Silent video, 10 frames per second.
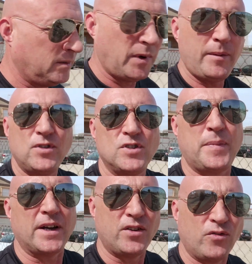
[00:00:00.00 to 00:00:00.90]
Maybe I just
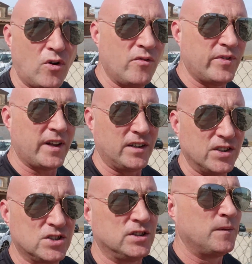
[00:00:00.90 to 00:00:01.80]
picked the wrong
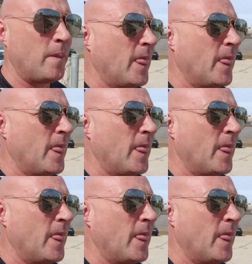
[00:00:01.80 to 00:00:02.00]
village